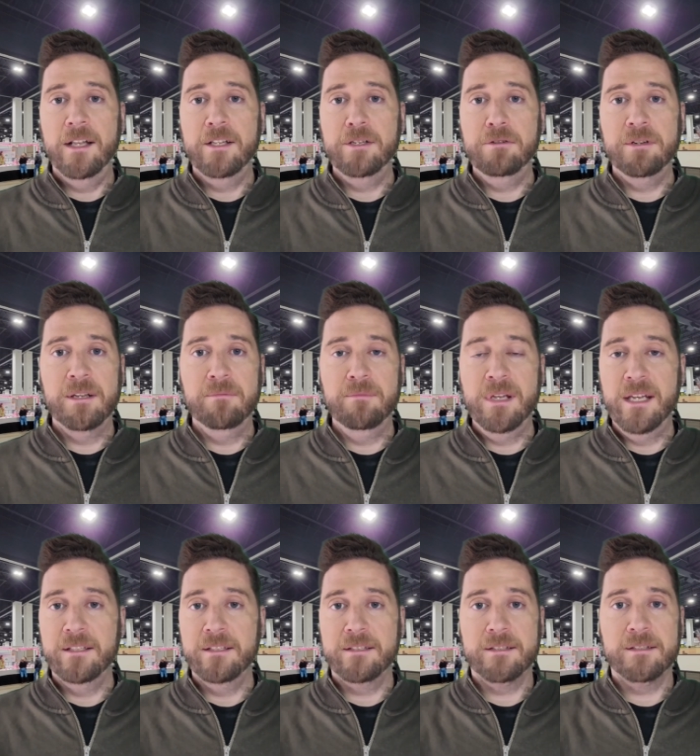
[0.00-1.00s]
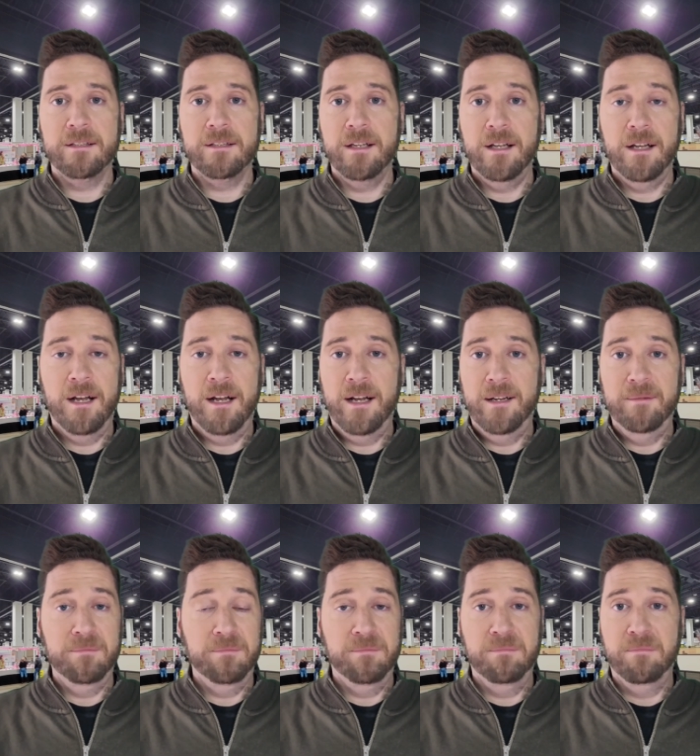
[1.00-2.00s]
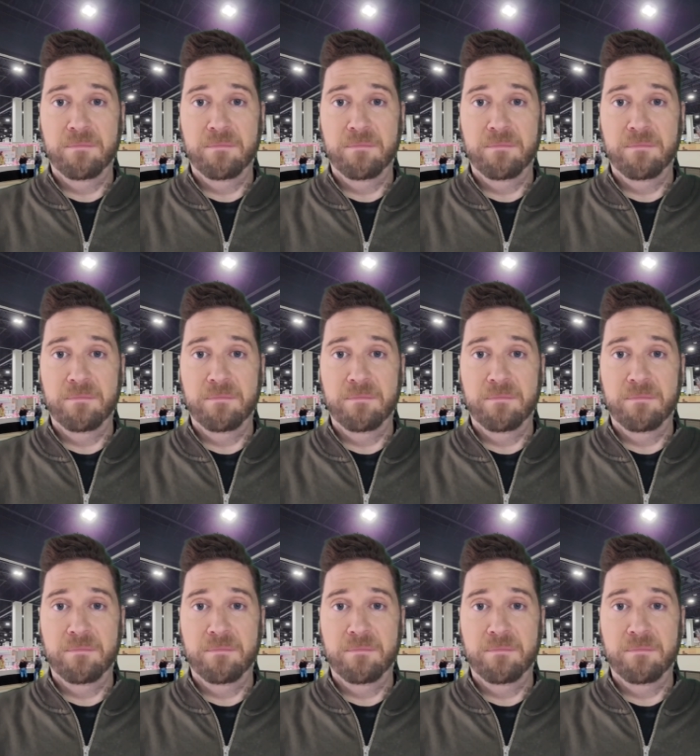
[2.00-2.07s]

you can meet, 5